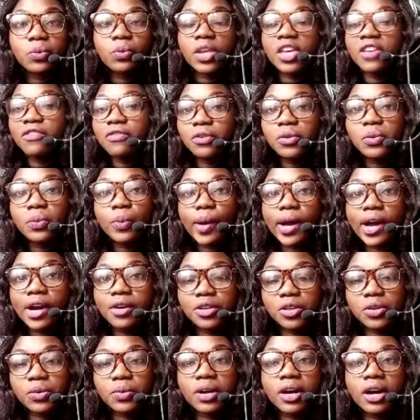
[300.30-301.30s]
even while
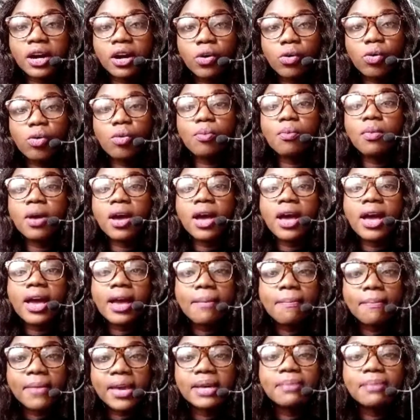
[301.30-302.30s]
you are home,
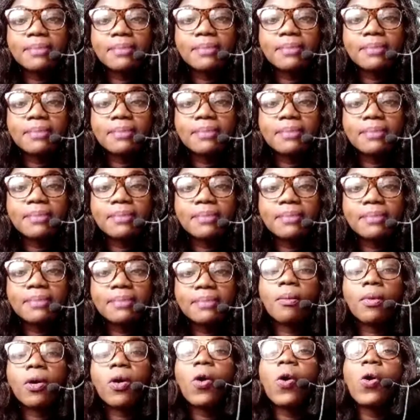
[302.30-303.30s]
and make money
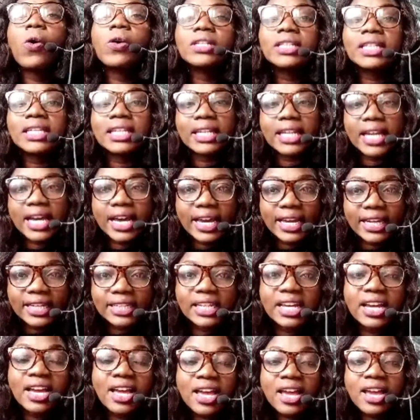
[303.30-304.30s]
from
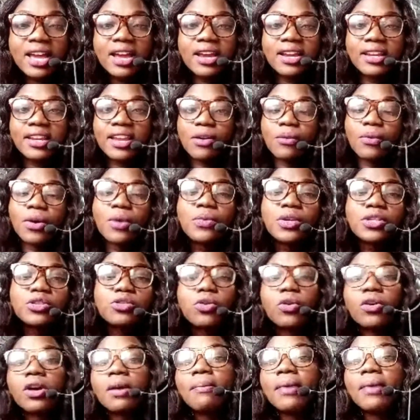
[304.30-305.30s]
online. Now, when we
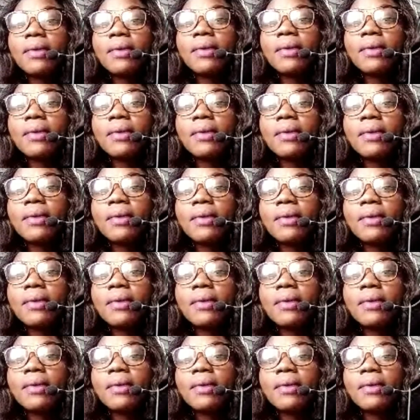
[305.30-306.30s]
talk about
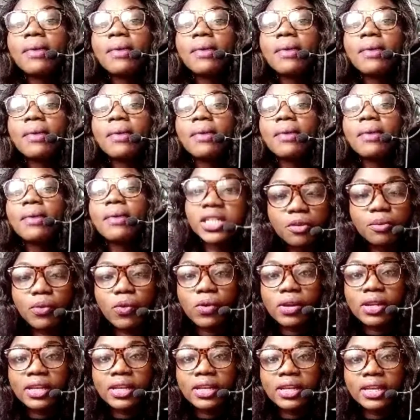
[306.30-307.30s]
making money
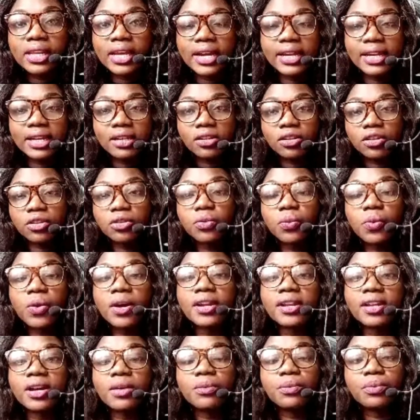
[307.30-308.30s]
from online, and
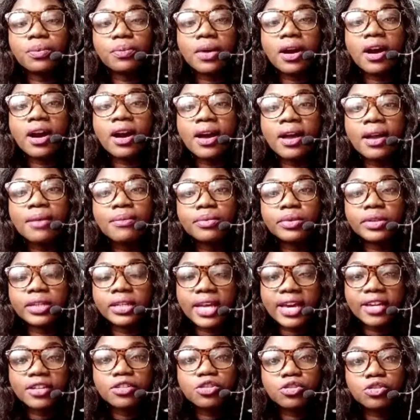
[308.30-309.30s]
I would like to use